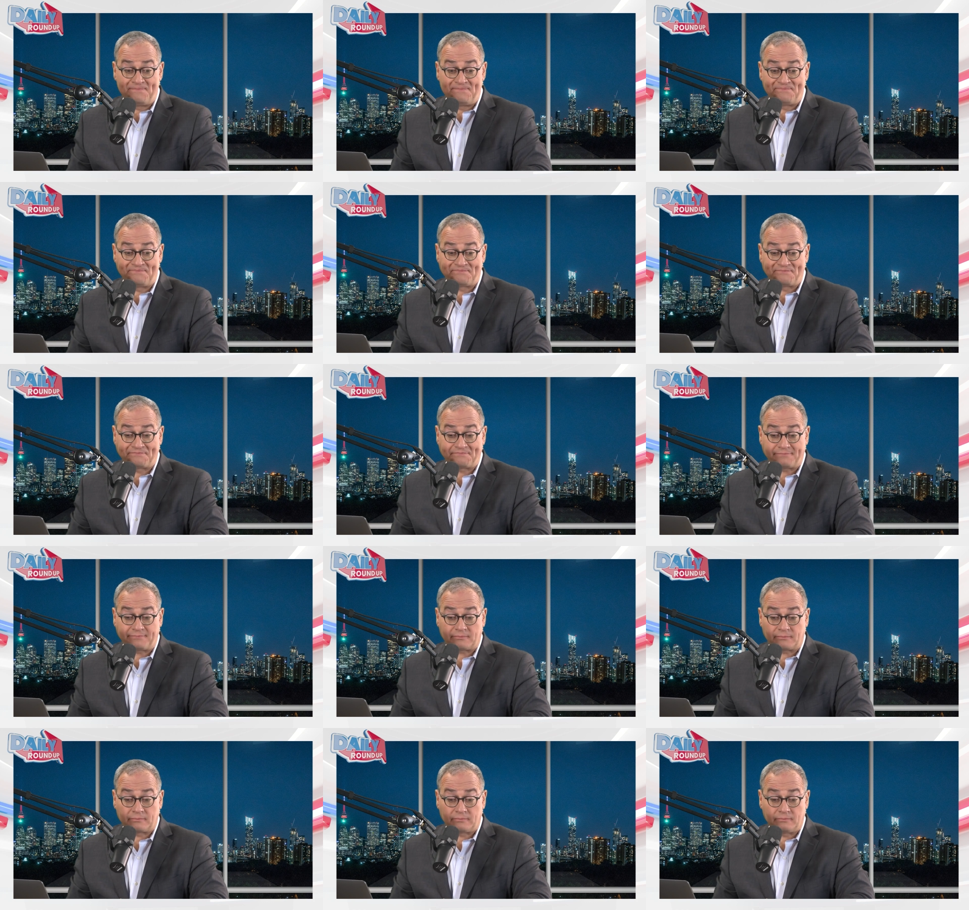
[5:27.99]

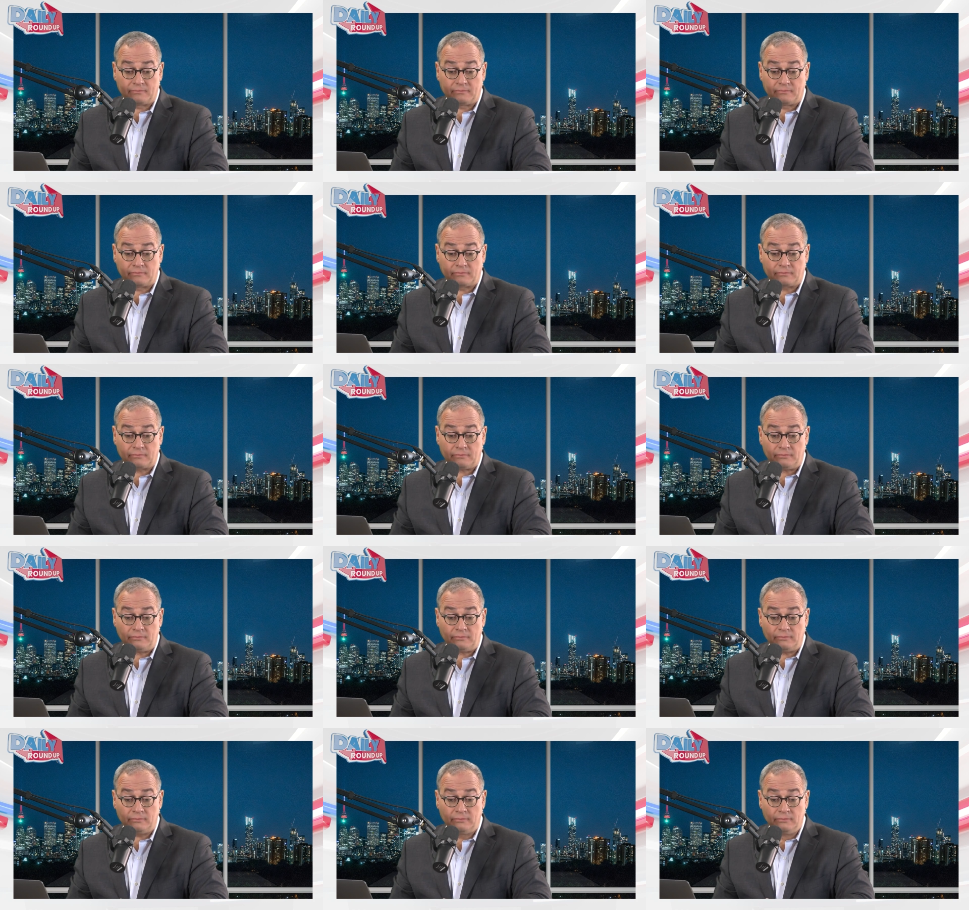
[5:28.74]

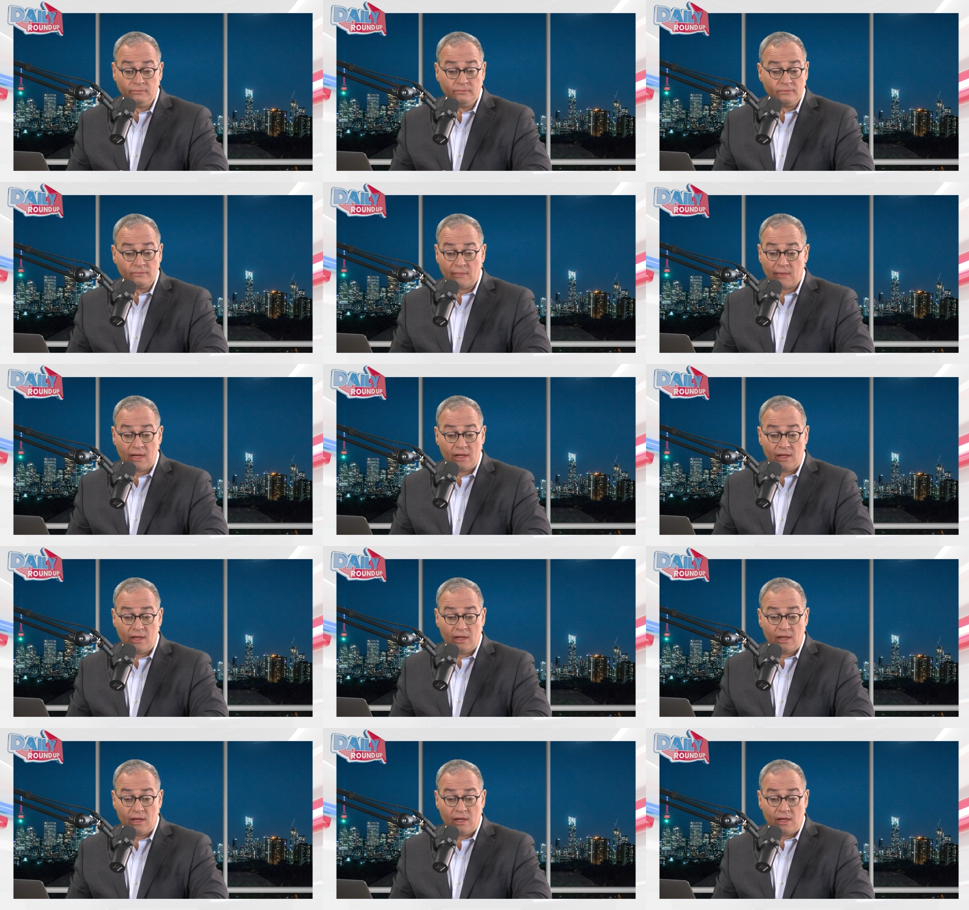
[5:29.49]

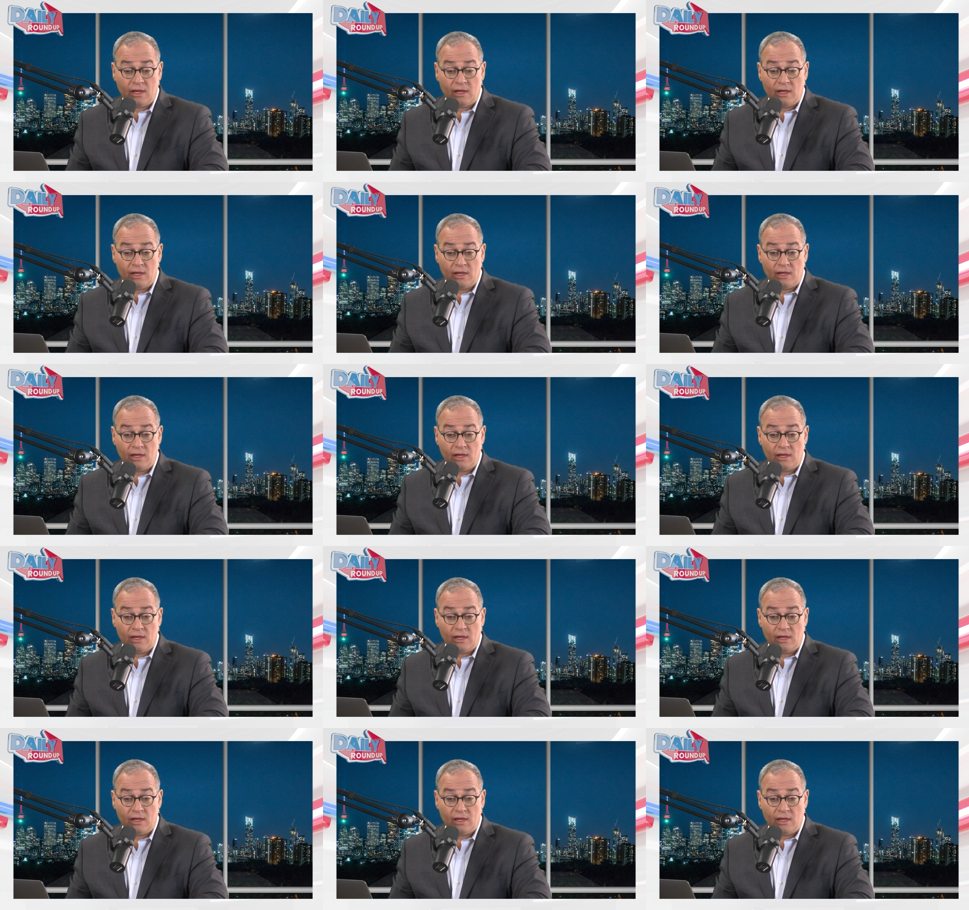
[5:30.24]
[no speech]